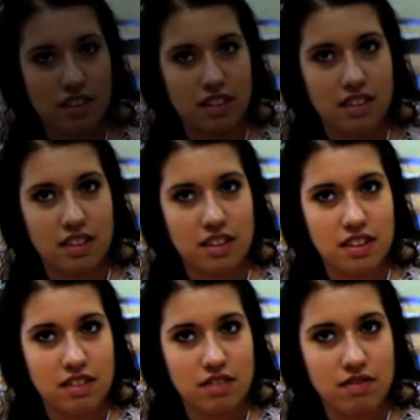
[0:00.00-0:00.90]

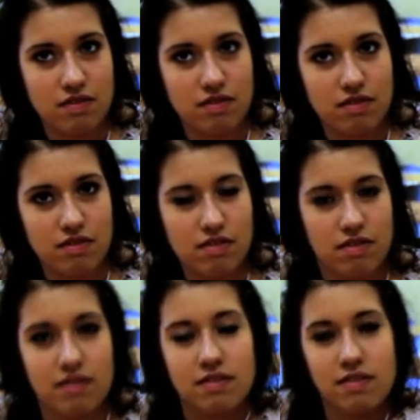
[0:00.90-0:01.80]

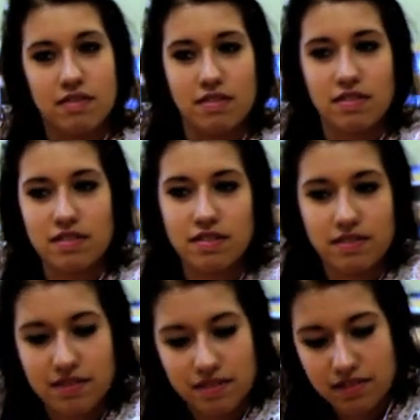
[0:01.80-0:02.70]

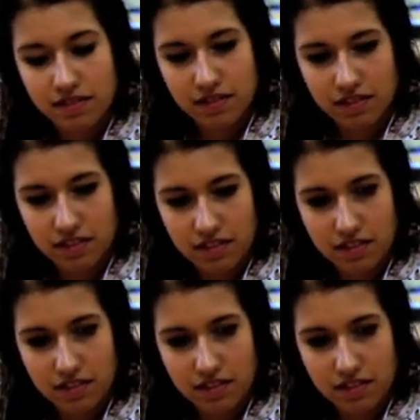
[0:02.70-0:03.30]
[no speech]